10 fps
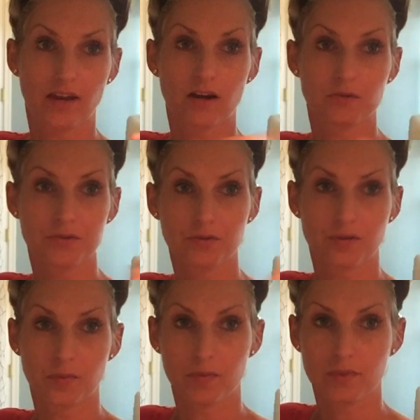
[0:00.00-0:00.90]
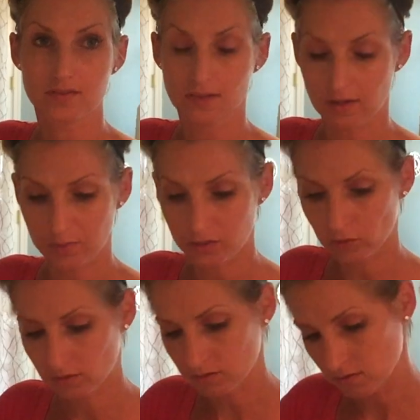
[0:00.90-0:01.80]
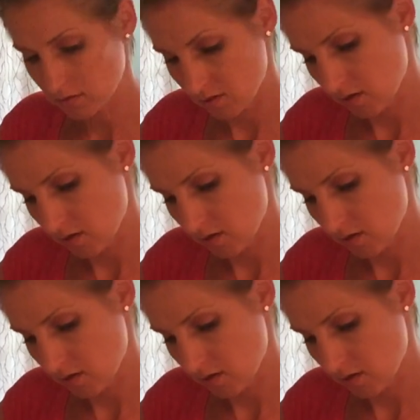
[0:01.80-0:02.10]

house, so there might be slamming doors.